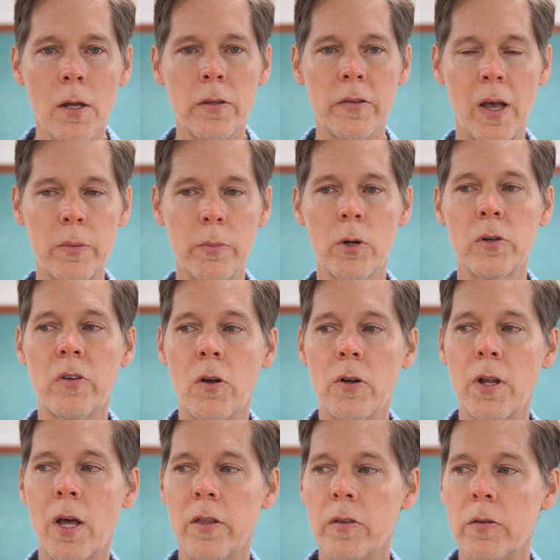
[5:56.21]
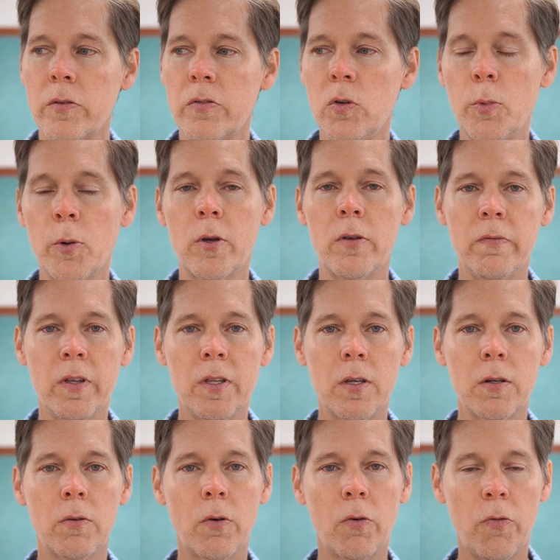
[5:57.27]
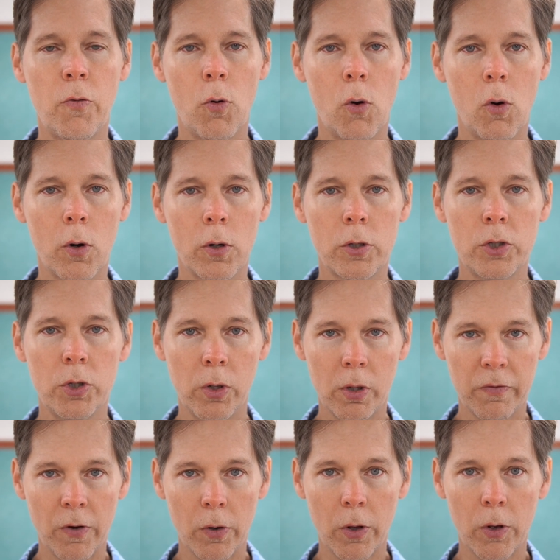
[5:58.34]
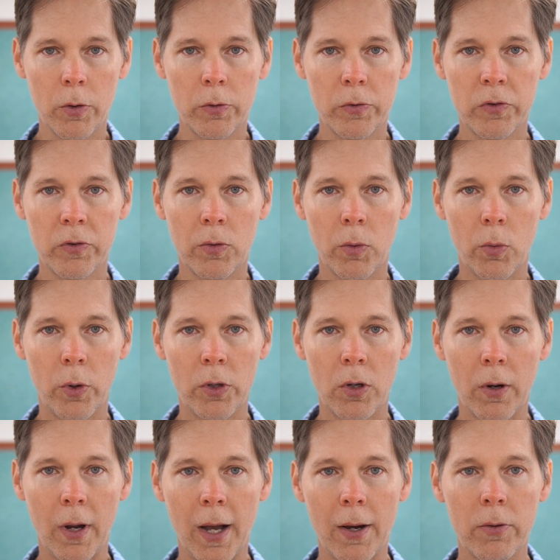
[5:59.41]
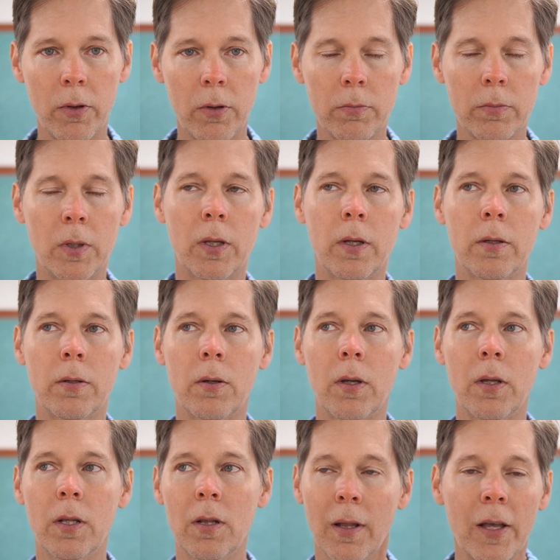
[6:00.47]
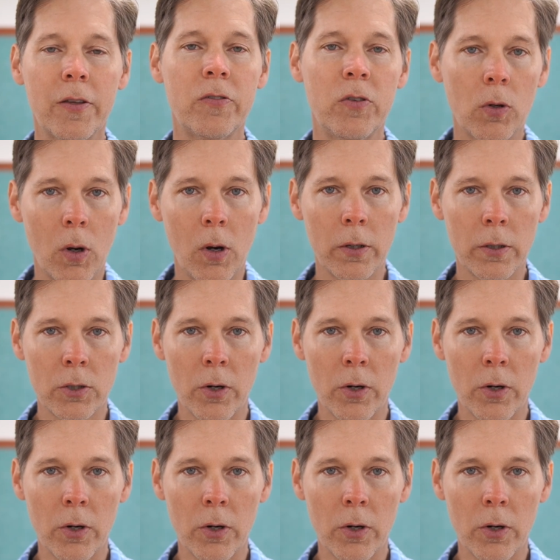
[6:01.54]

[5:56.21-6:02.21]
Timers are not super convenient for shooting photos when you're out, unless you're on a